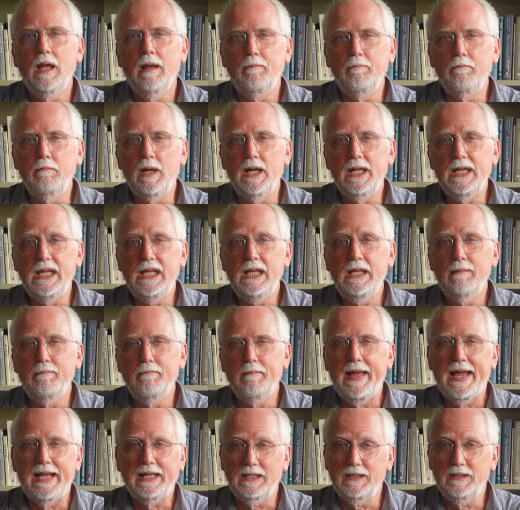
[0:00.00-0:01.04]
Money
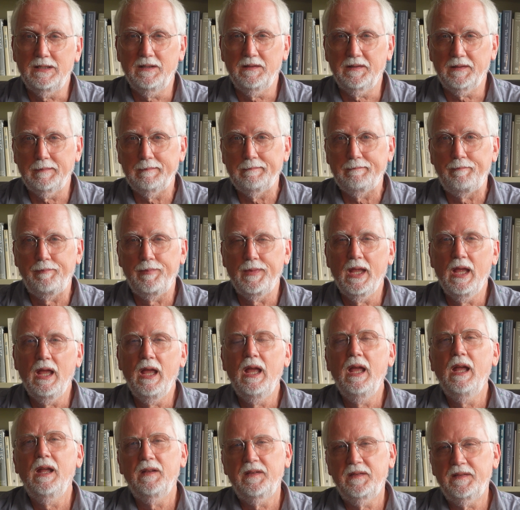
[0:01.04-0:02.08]
magnetism.
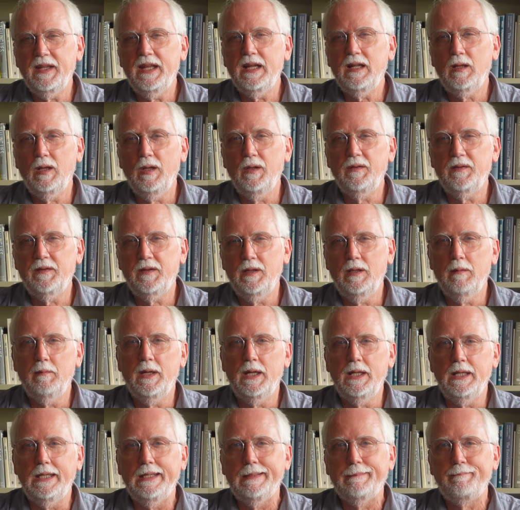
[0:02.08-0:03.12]
Stay close to the
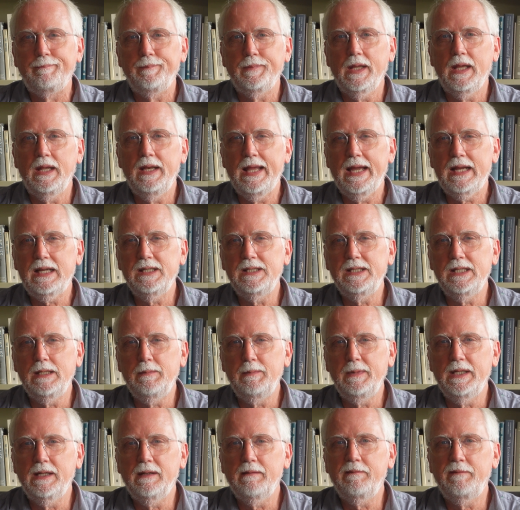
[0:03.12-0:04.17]
money. In
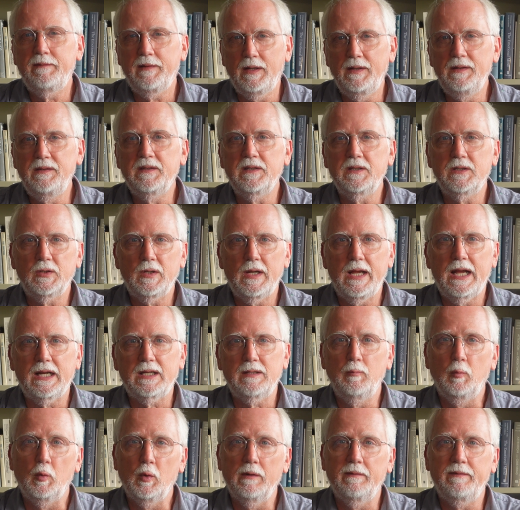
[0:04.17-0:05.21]
academia, funds
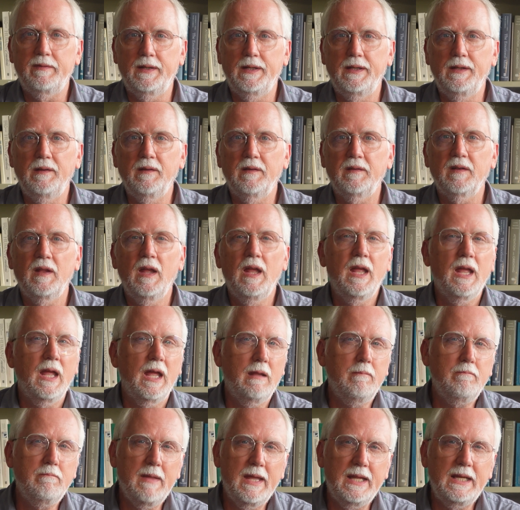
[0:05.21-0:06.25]
attract more funds,
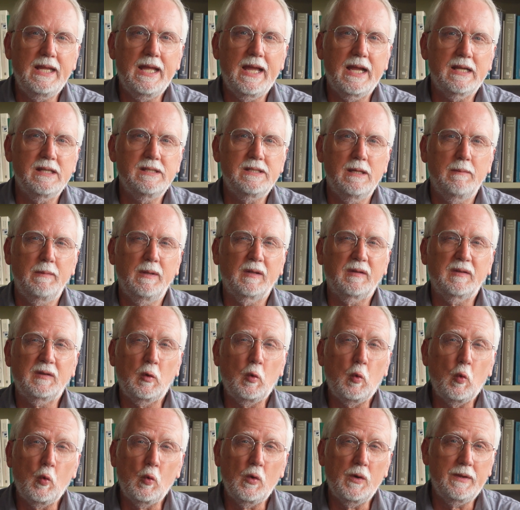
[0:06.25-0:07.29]
and many academics
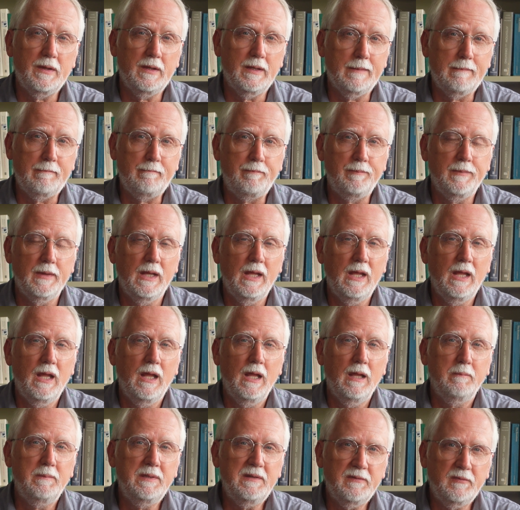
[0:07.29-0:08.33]
hoard them.
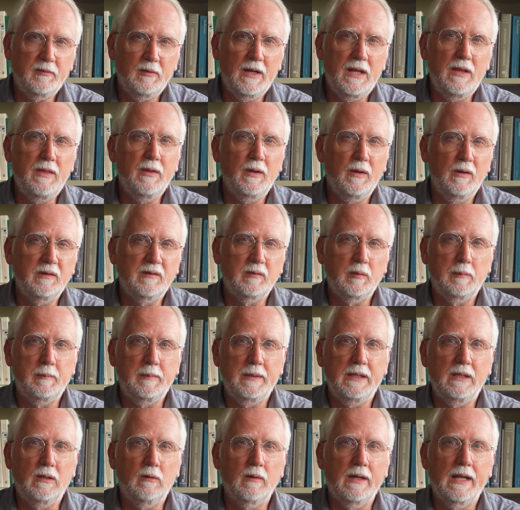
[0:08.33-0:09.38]
Befriend those with
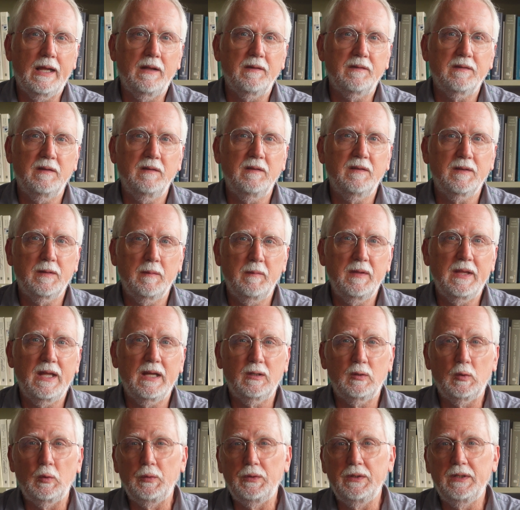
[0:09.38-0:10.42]
big grants, and some of
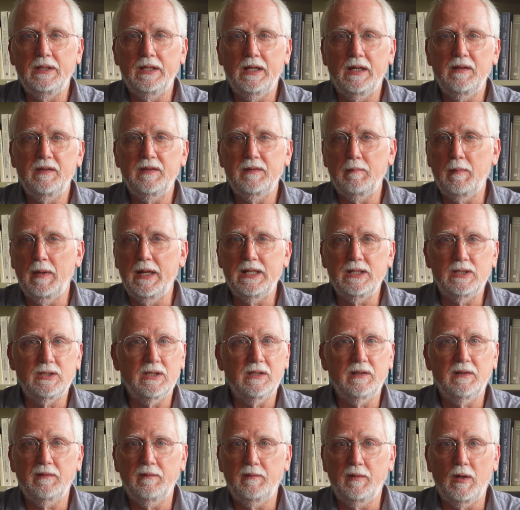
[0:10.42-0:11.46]
that golden dust might
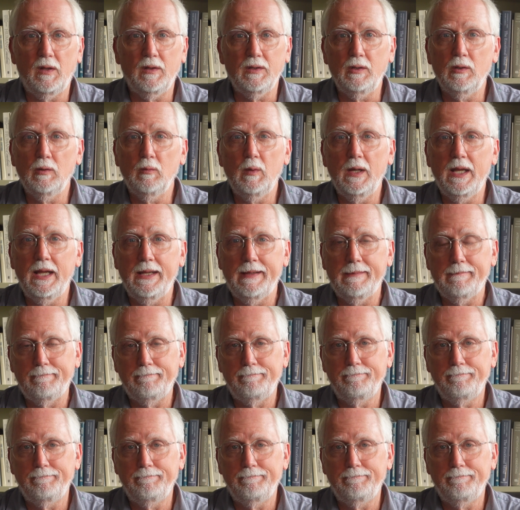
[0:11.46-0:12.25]
just fall your way.